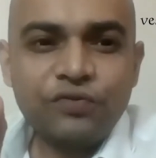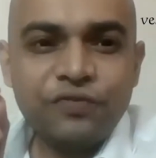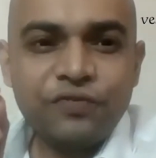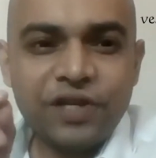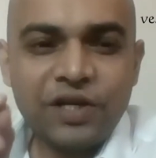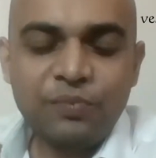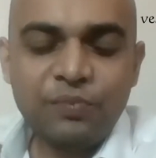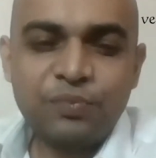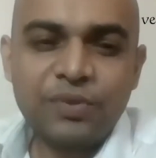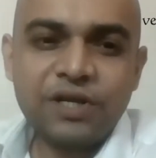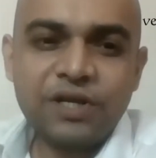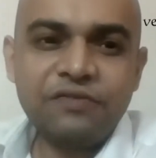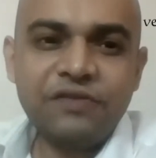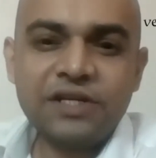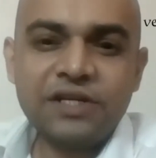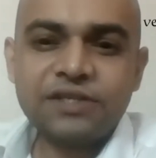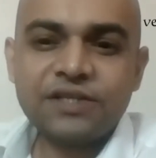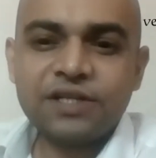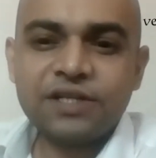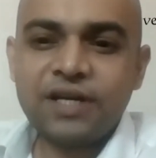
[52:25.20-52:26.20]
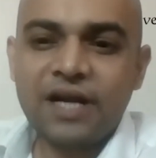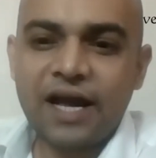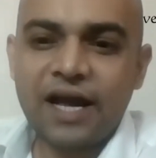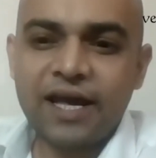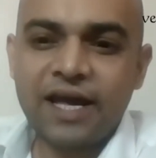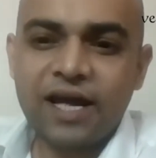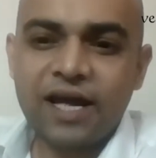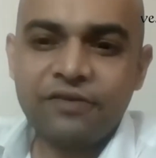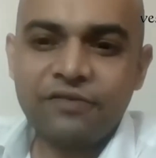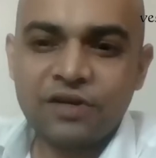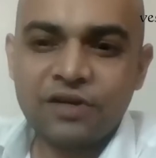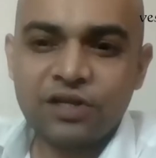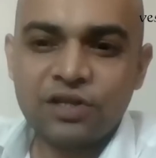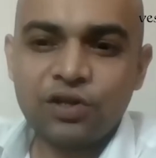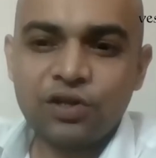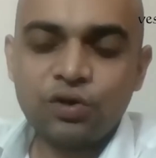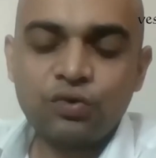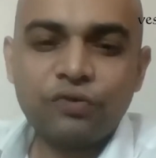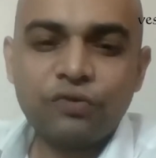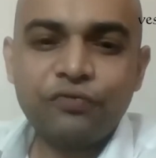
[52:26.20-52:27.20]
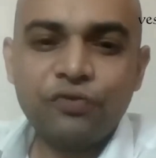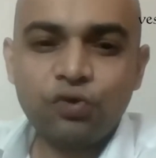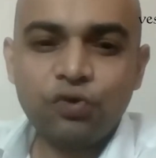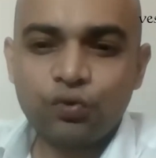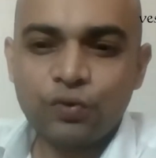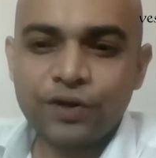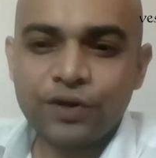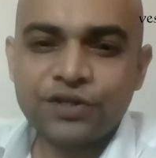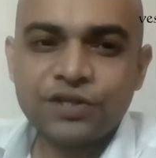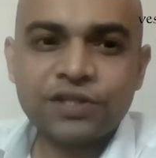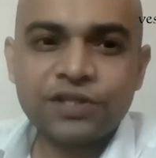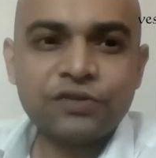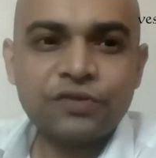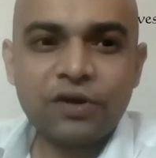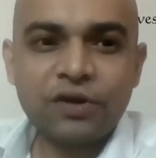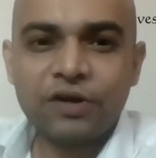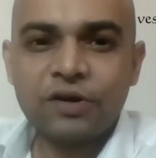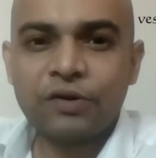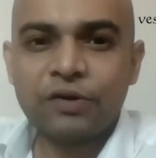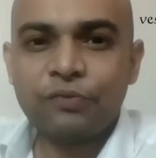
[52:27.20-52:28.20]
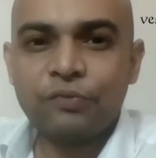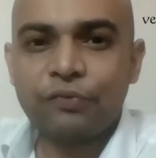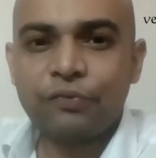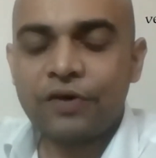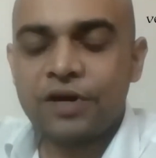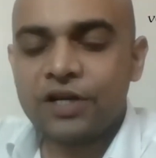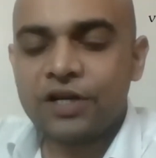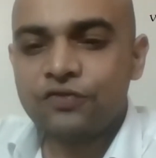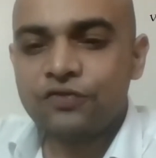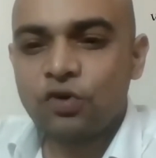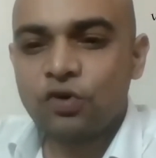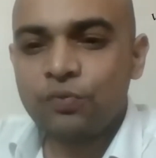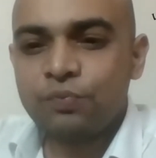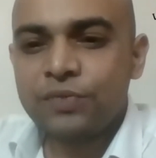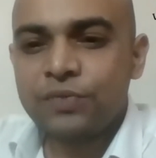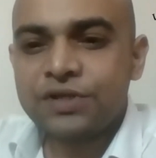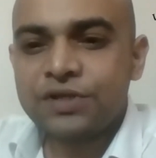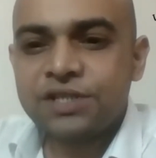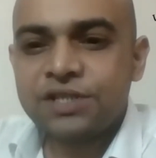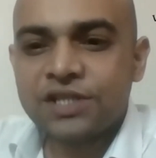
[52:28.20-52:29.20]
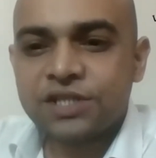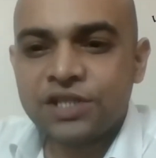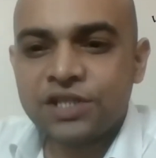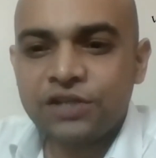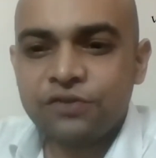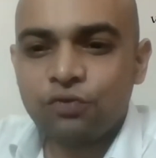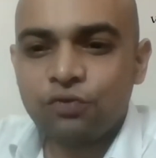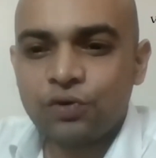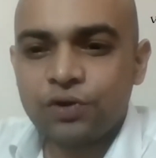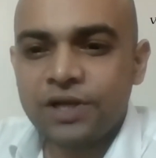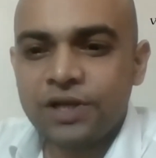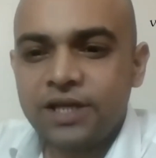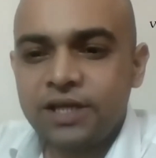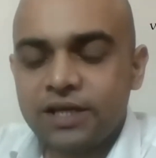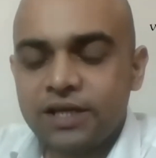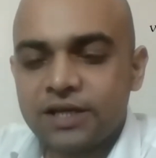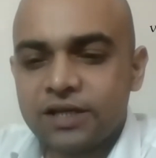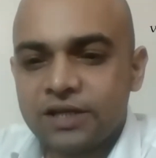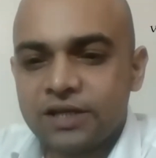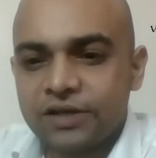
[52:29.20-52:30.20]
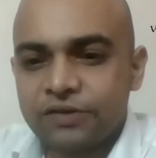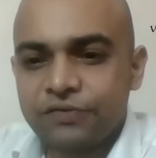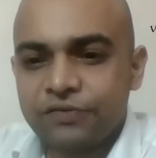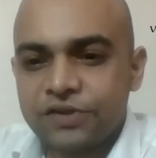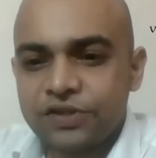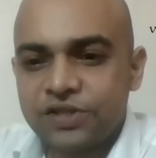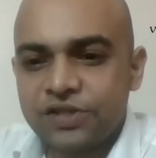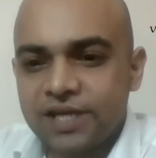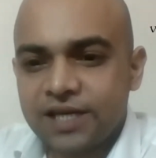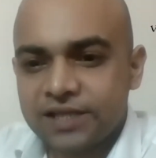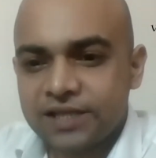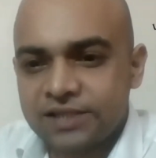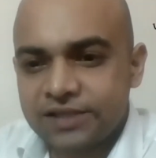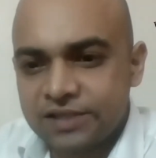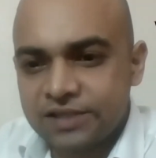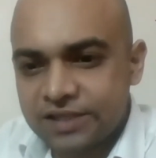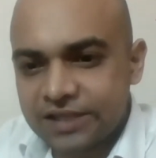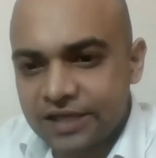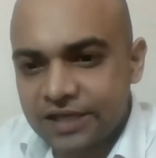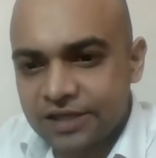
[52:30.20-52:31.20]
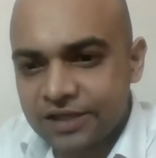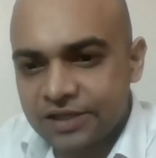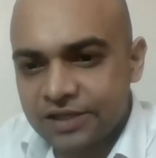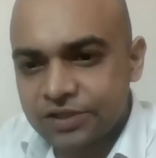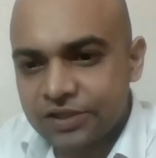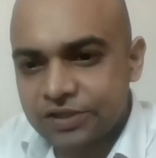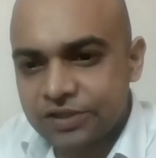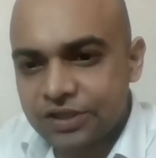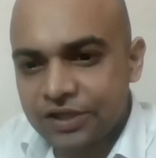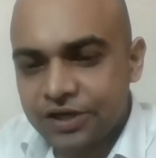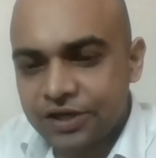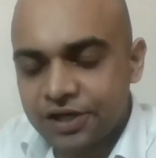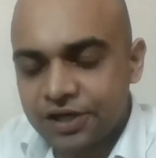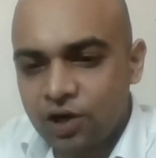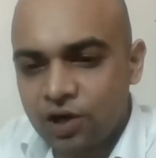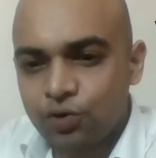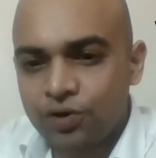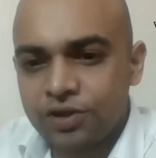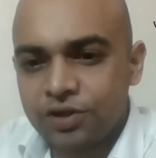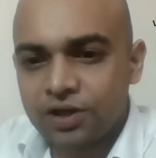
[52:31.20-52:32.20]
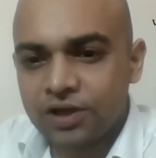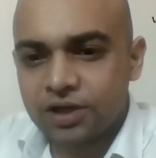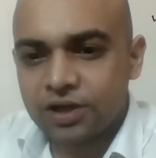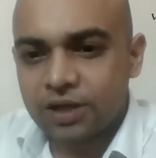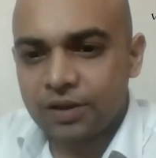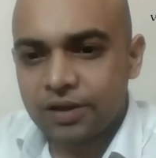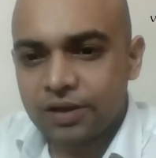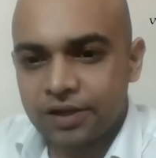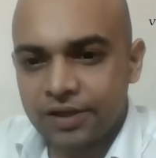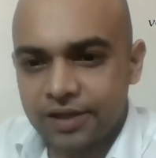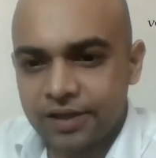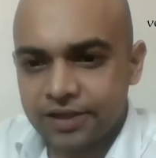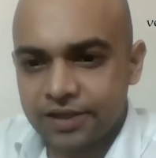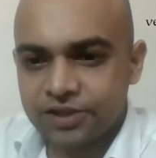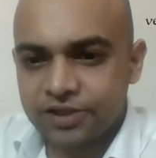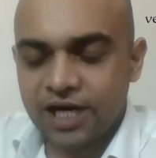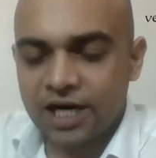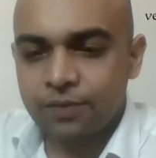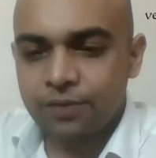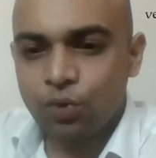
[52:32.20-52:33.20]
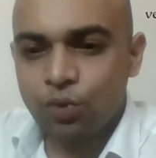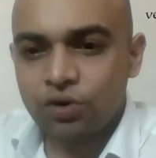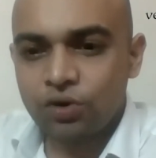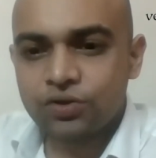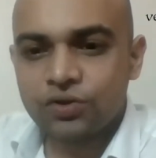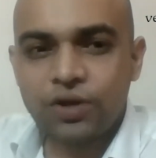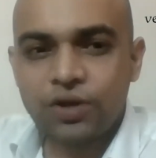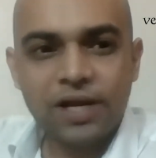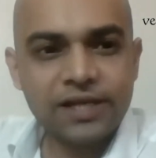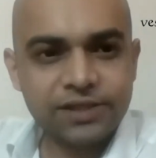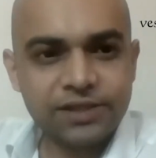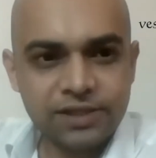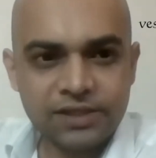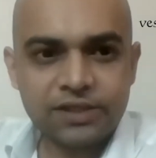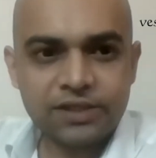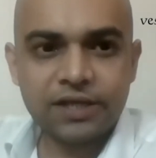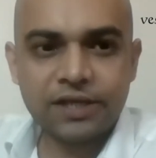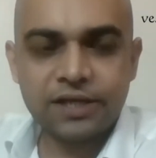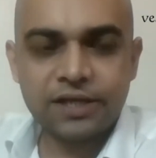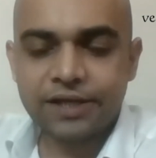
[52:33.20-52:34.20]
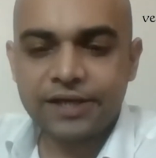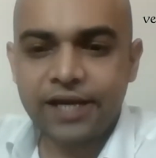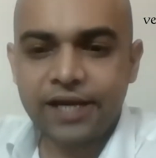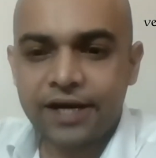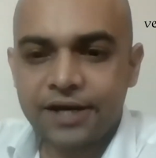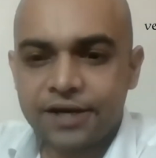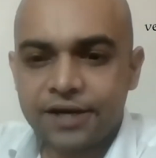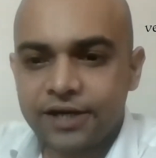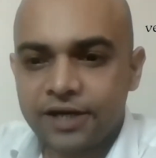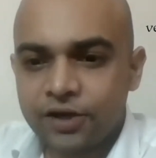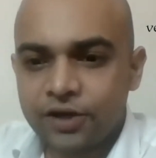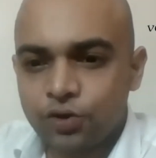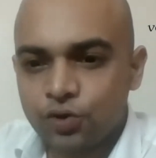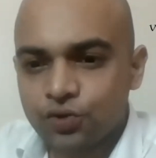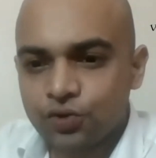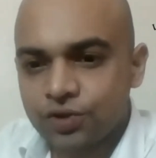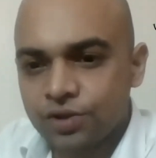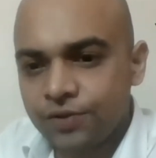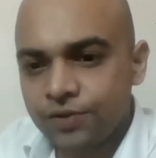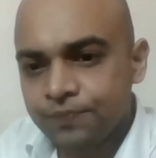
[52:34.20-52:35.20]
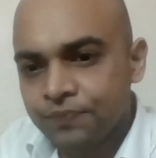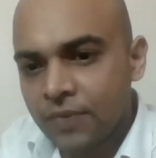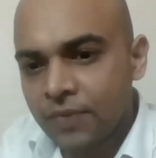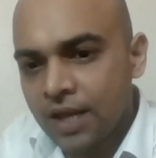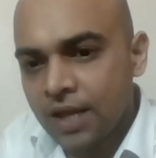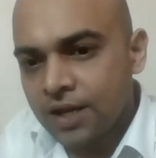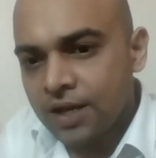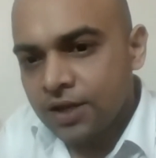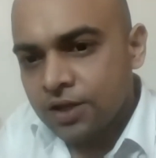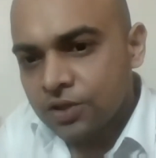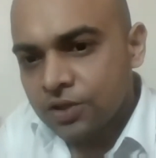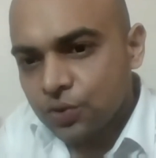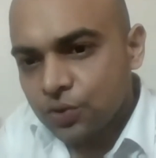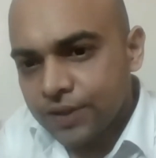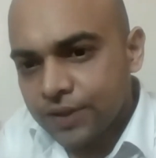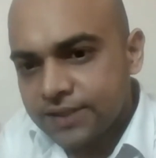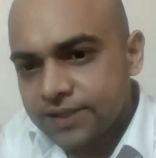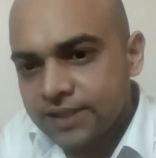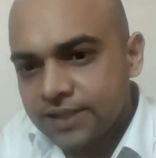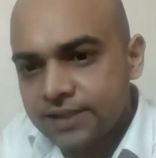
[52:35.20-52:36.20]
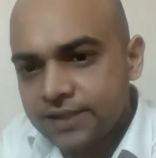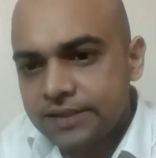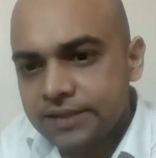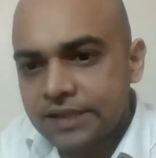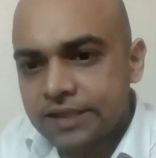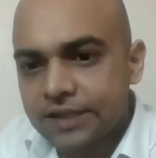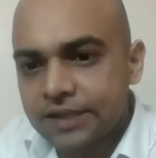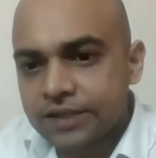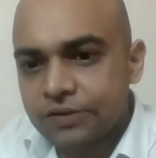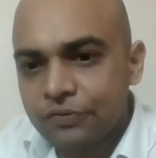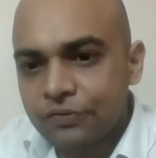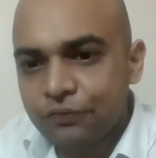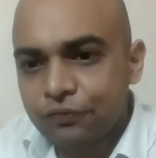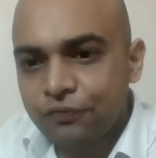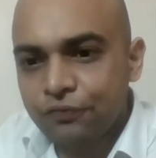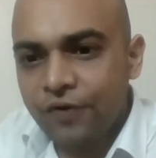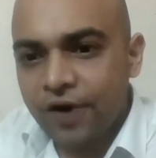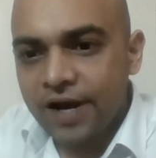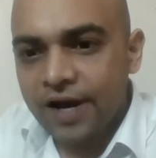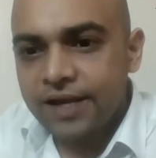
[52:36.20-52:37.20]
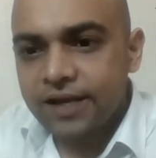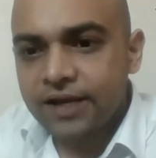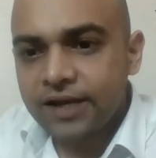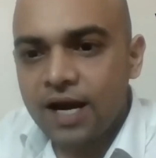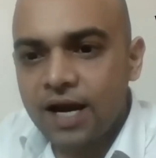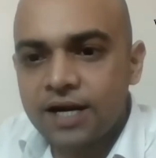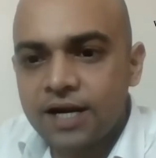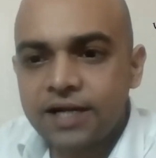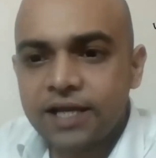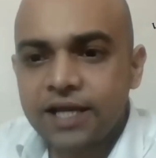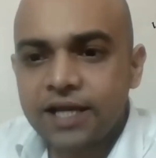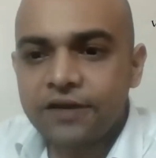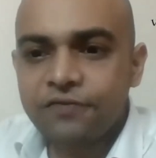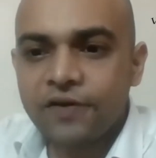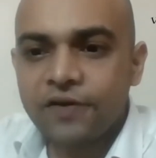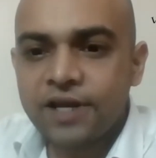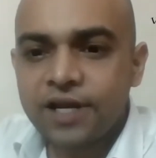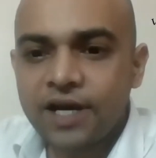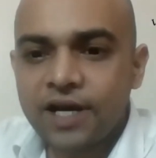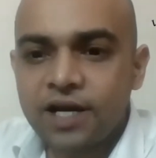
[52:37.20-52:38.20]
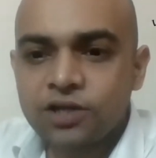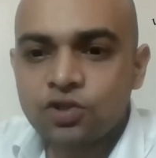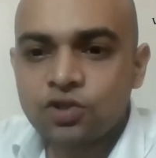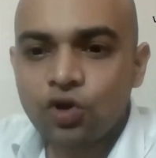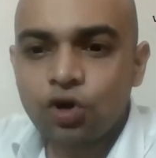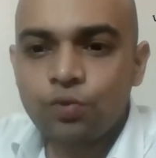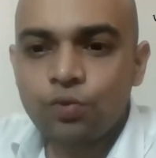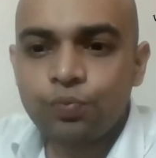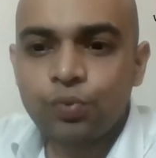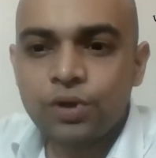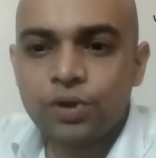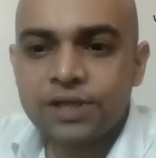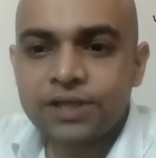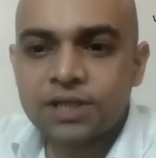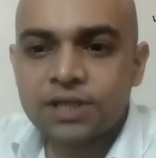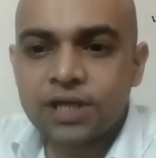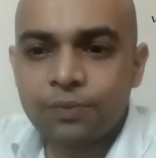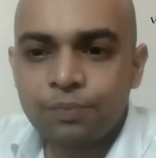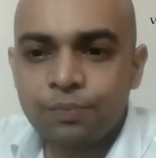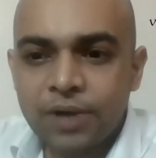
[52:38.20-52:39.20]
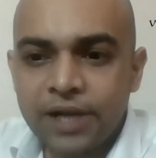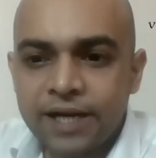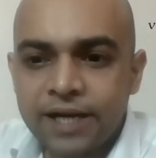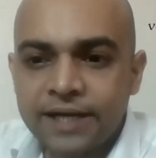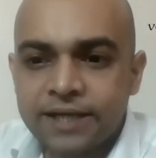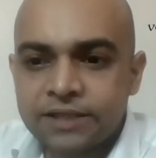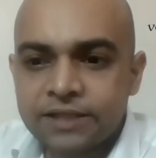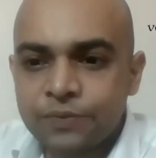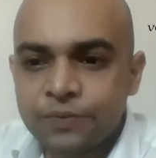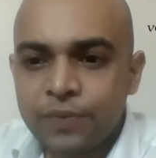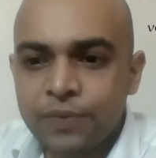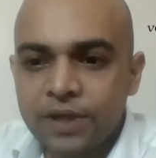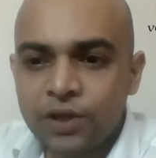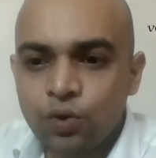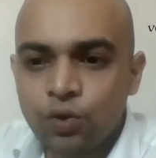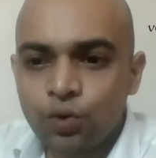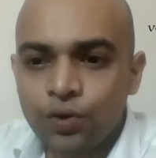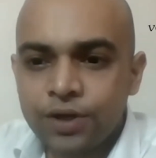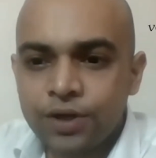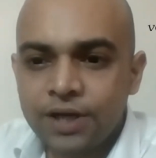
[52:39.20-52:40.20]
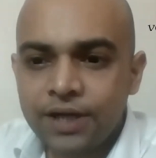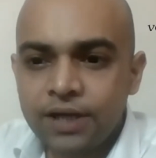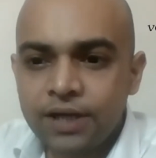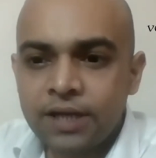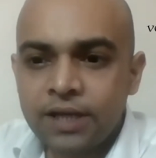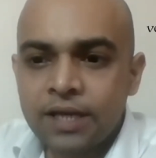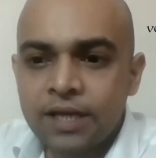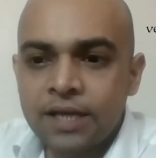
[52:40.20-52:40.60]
sir, very briefly, sir, I have another few questions. One is from Mr. Sanjeev only, which he has written down in the chat box. I'll just reiterate it to you, sir. So it says, why can't FIRs or police complaints be noted,